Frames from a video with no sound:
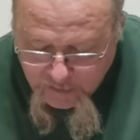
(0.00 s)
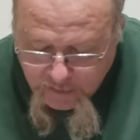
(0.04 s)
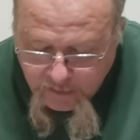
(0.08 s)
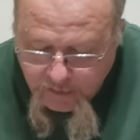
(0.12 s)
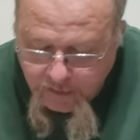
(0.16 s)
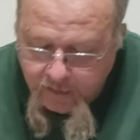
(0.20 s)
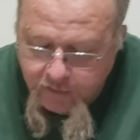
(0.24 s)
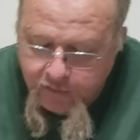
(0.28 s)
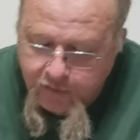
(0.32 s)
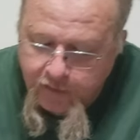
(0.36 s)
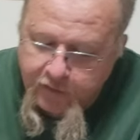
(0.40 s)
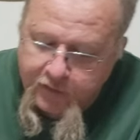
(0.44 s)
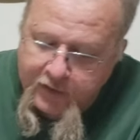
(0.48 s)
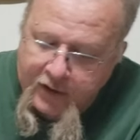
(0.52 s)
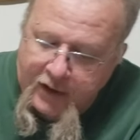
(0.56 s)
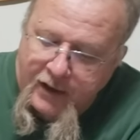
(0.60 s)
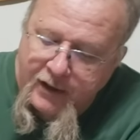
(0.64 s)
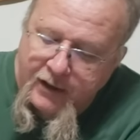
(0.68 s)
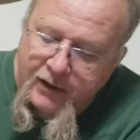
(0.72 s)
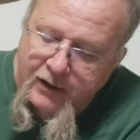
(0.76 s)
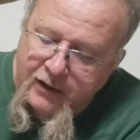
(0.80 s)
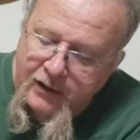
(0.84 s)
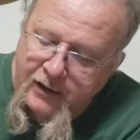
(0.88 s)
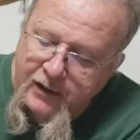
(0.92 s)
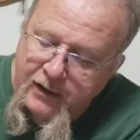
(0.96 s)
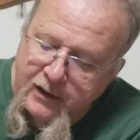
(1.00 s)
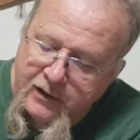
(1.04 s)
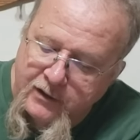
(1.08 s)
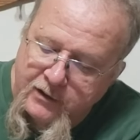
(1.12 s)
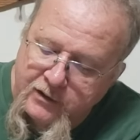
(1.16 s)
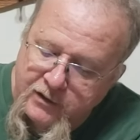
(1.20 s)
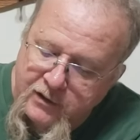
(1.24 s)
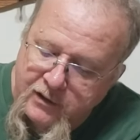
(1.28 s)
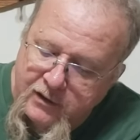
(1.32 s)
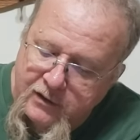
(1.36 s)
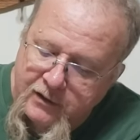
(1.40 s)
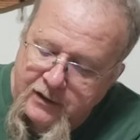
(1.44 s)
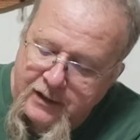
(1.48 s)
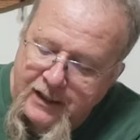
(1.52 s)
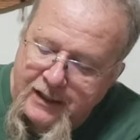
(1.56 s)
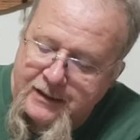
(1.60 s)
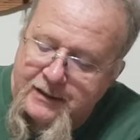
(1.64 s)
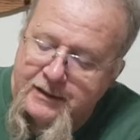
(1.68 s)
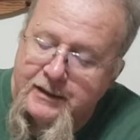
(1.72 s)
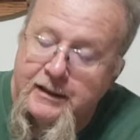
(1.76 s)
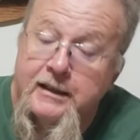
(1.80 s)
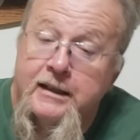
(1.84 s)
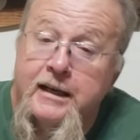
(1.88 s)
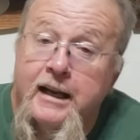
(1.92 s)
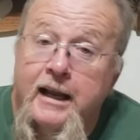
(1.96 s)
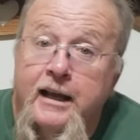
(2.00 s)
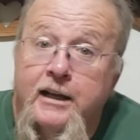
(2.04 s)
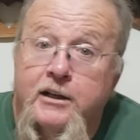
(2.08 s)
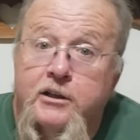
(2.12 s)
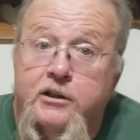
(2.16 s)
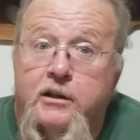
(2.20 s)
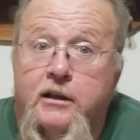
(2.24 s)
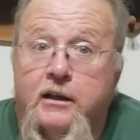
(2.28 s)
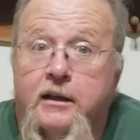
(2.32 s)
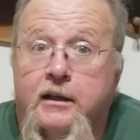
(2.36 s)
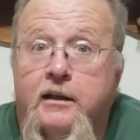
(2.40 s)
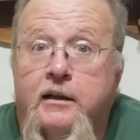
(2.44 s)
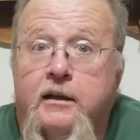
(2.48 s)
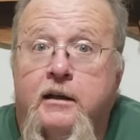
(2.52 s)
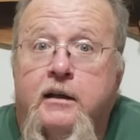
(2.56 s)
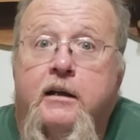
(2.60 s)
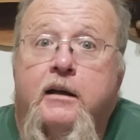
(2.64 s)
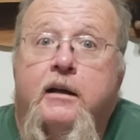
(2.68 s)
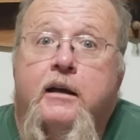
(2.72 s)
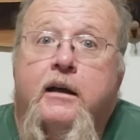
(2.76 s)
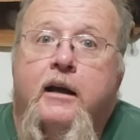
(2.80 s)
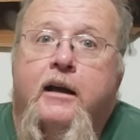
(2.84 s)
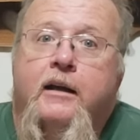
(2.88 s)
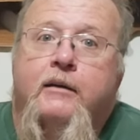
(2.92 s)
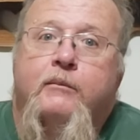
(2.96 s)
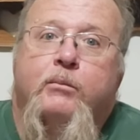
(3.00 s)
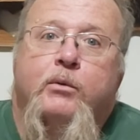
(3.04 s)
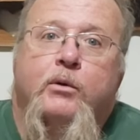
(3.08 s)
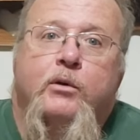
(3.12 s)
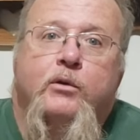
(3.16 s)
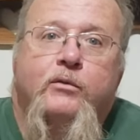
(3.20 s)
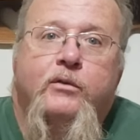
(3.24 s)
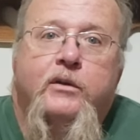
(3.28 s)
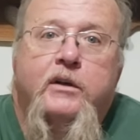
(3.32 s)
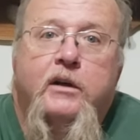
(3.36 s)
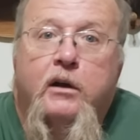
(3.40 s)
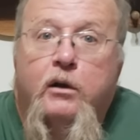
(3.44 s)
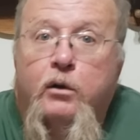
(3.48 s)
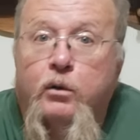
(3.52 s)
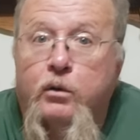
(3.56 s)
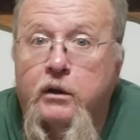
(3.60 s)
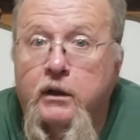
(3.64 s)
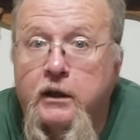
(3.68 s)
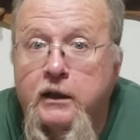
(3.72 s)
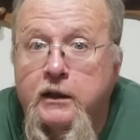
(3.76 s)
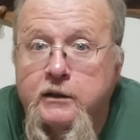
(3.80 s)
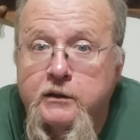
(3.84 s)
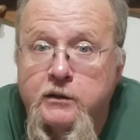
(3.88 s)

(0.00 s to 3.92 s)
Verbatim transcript: And their tagline is tested nationally and proven locally.